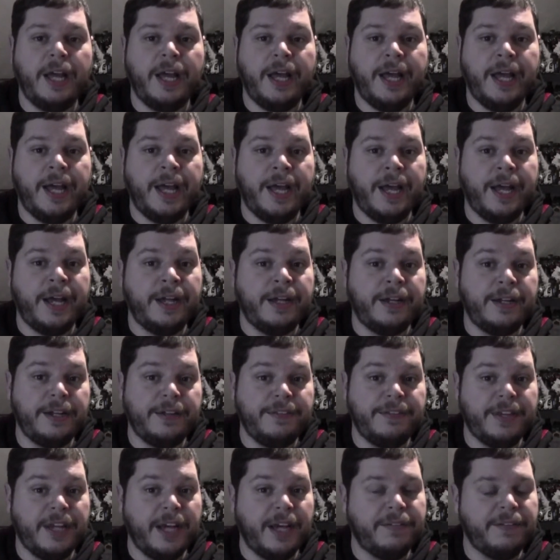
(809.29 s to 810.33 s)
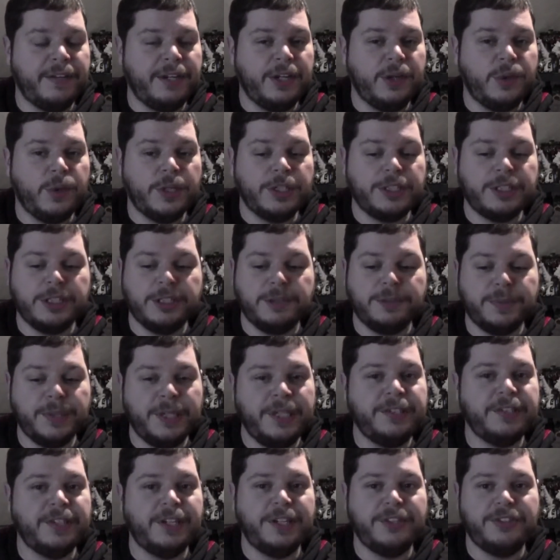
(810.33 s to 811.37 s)
And if you have any questions,
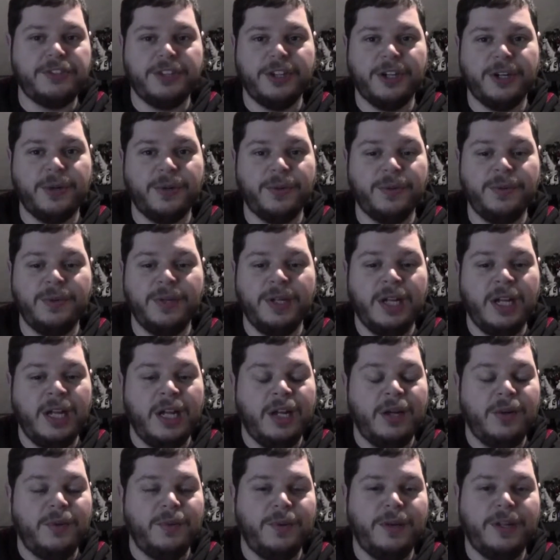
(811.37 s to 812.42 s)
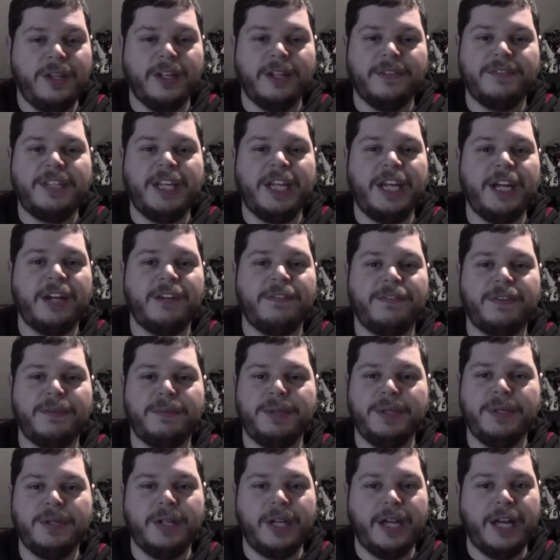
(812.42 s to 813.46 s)
please let us know. We'd love to hear
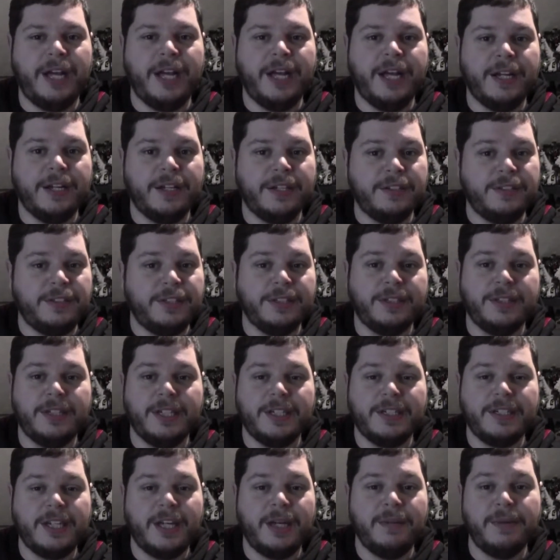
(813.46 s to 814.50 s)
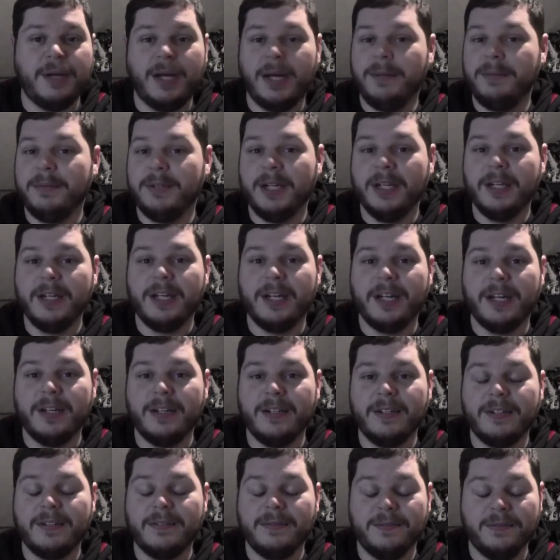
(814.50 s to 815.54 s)
from you. And until next time, I'm Doug, and
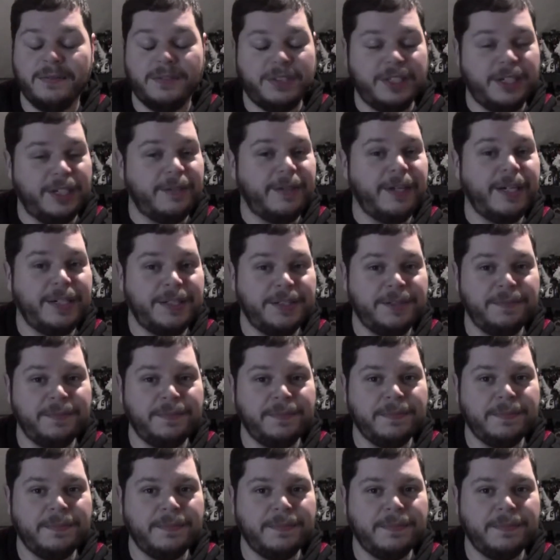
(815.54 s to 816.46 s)
I'll see you around.